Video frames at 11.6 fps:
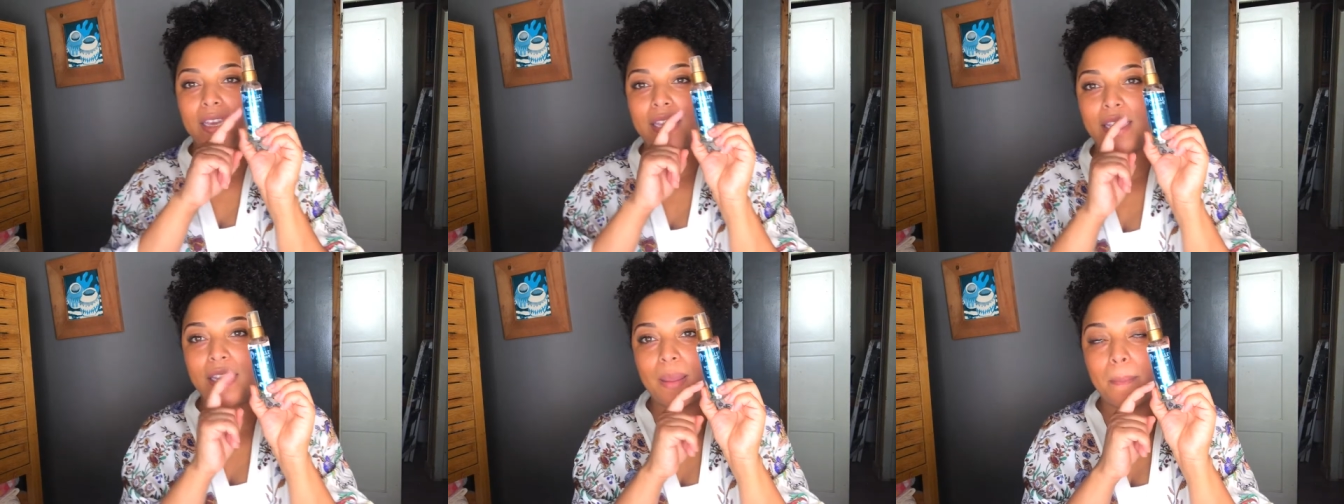
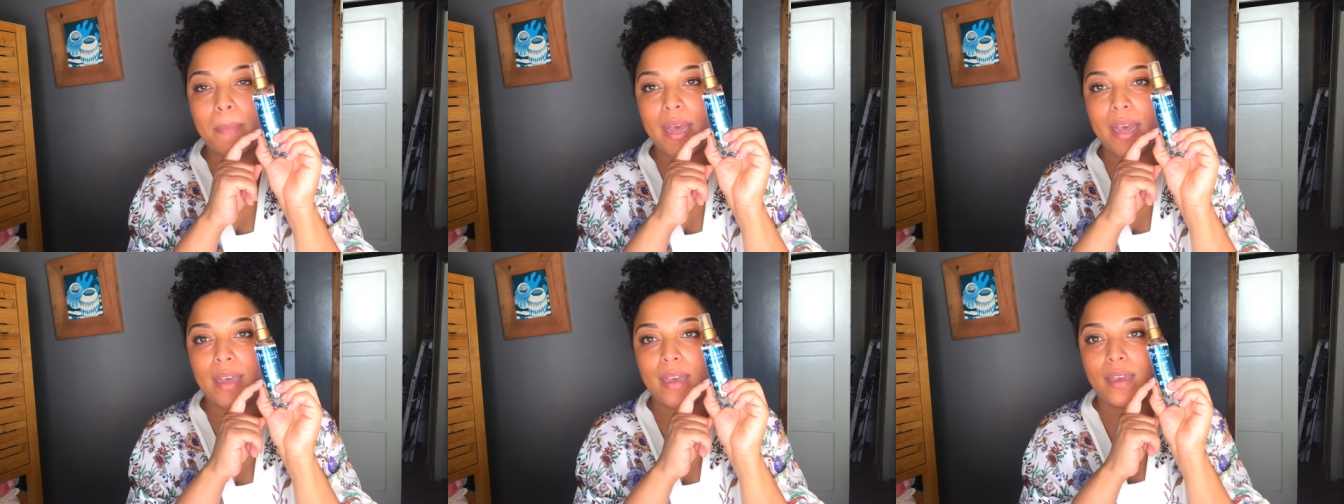in
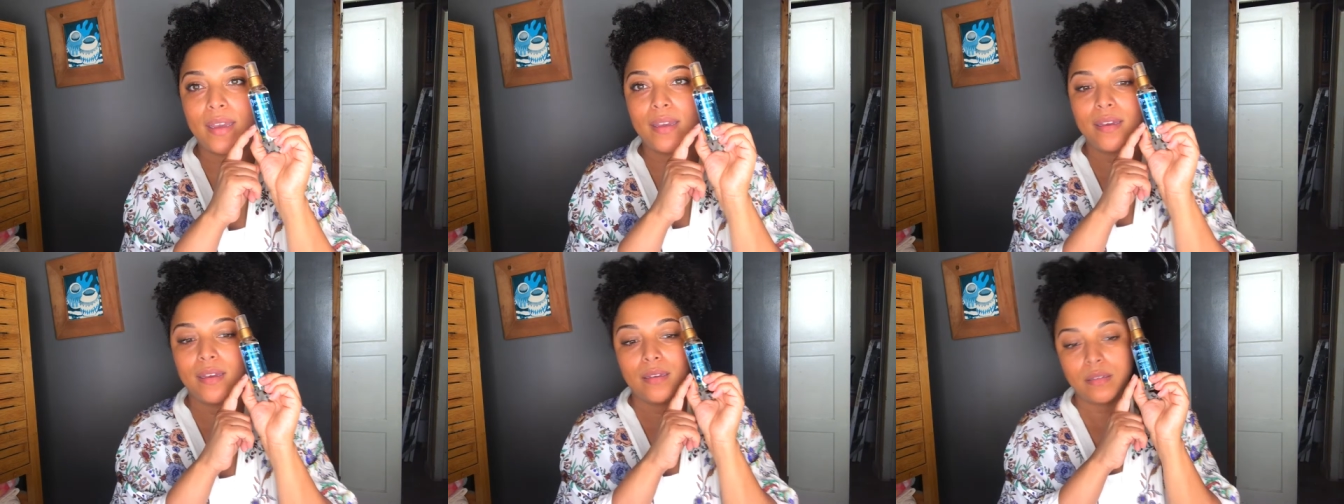
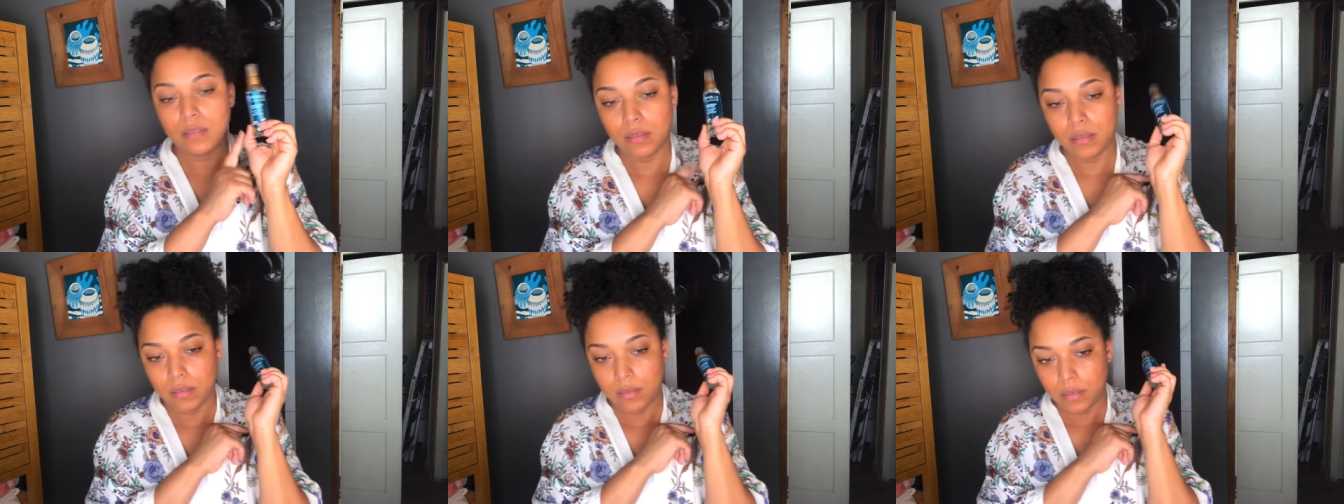my
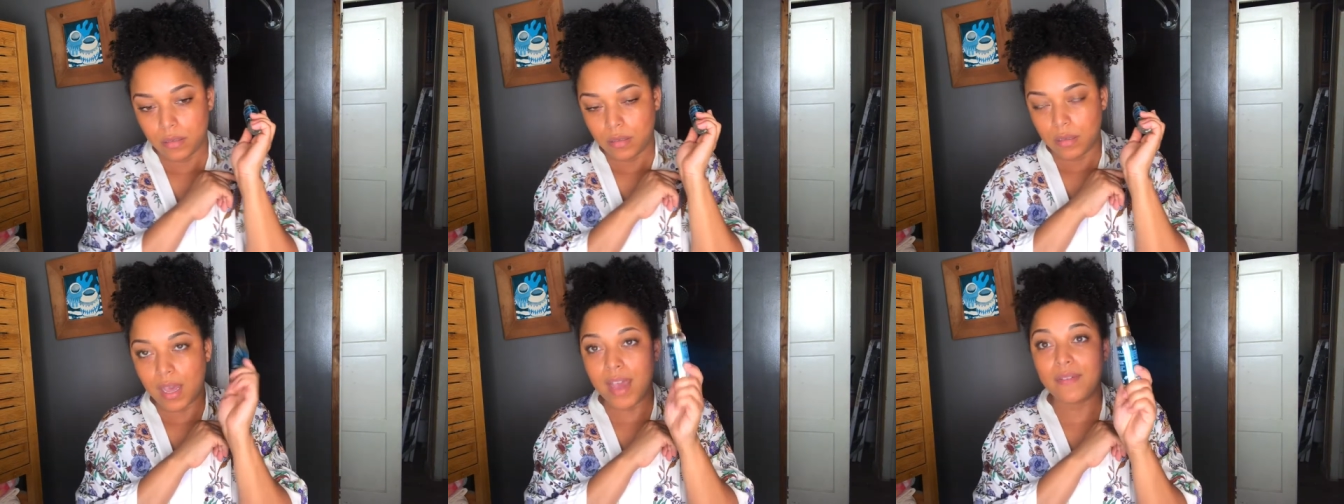
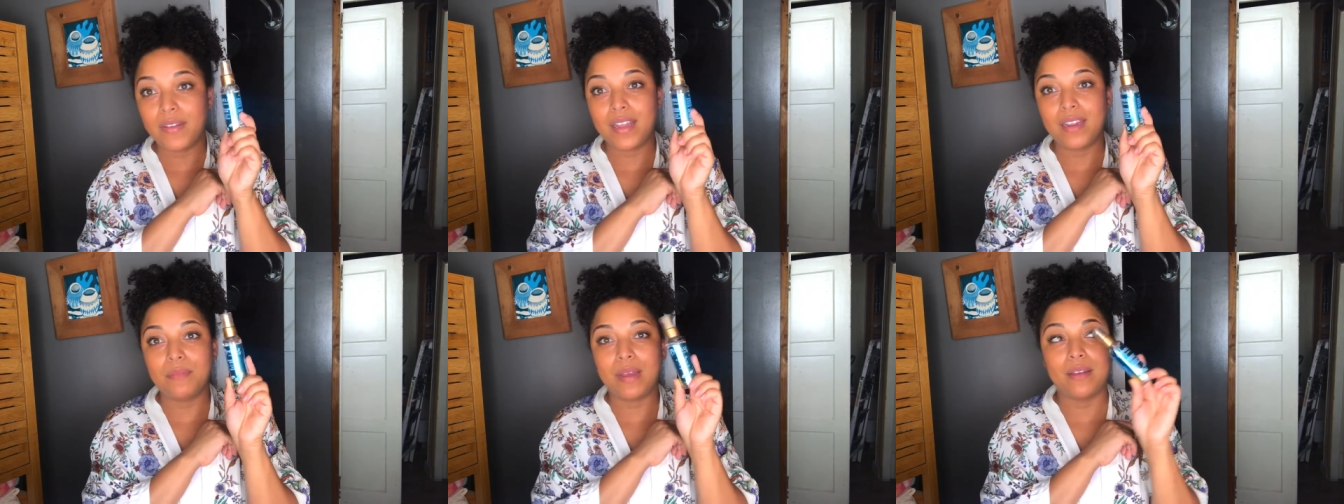I have it
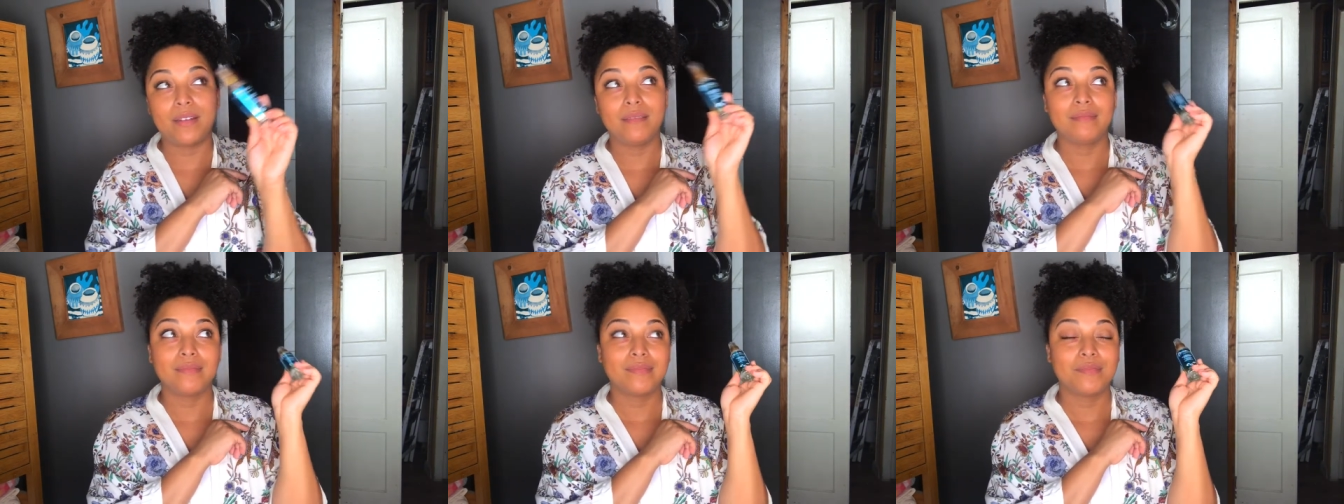in my
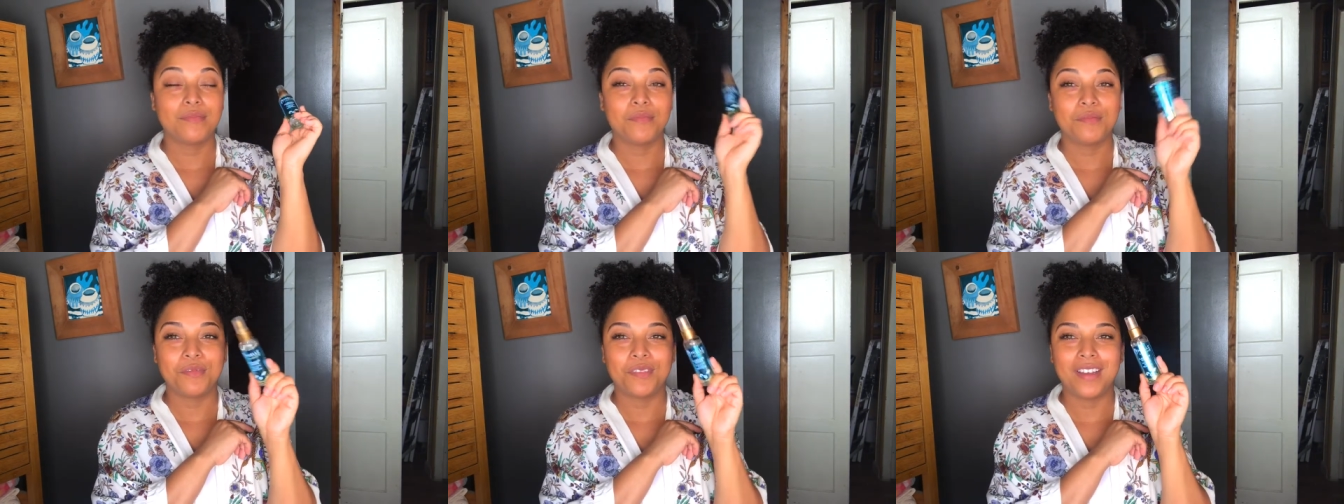
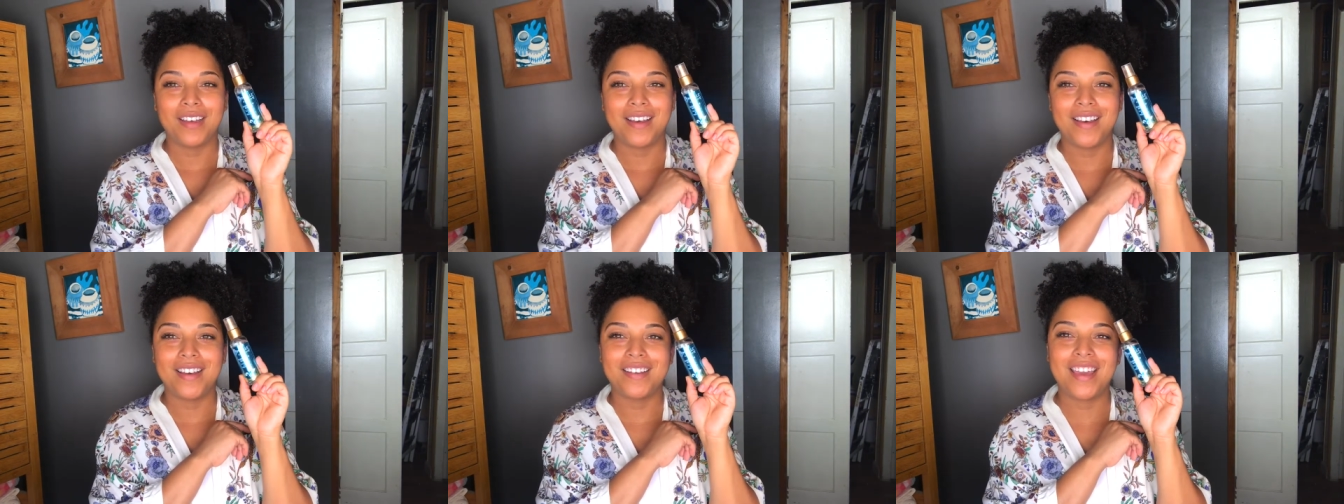uh,